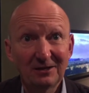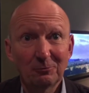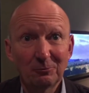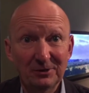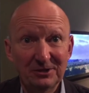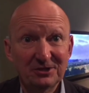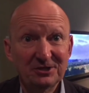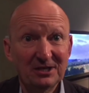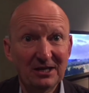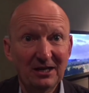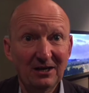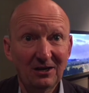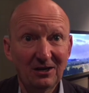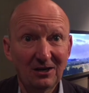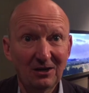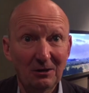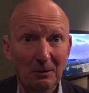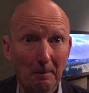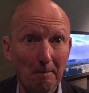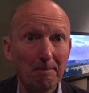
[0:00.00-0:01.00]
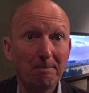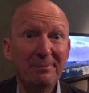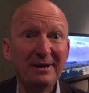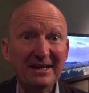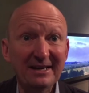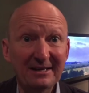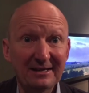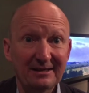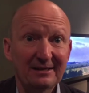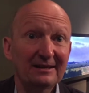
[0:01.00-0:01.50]
which are
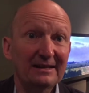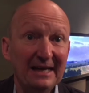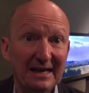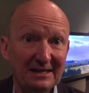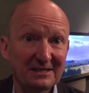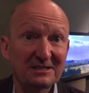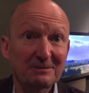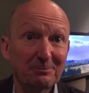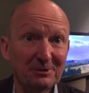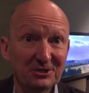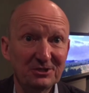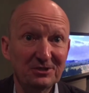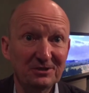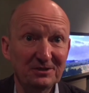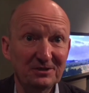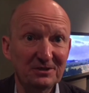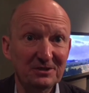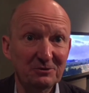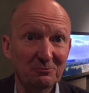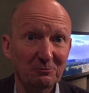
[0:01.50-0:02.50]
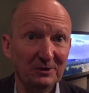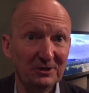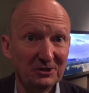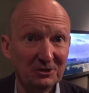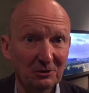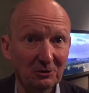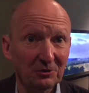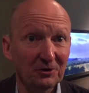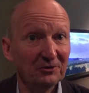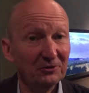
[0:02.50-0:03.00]
big exhibitions
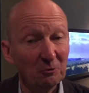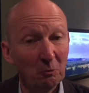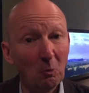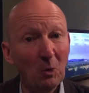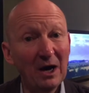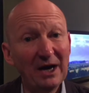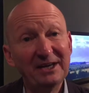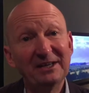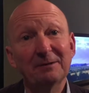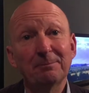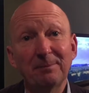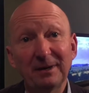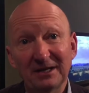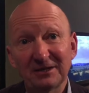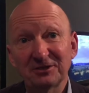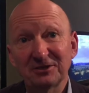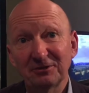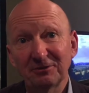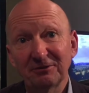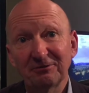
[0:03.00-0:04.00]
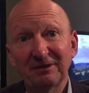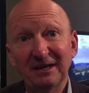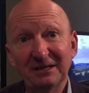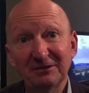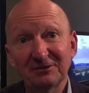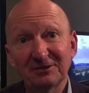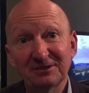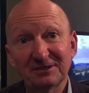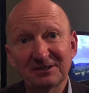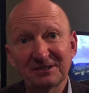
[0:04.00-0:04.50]
which look at the wider picture of
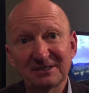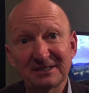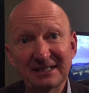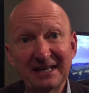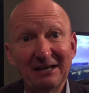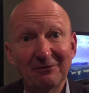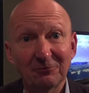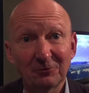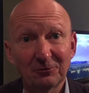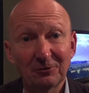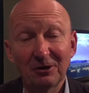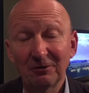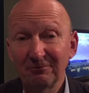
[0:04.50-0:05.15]
Hadrian's cavalry,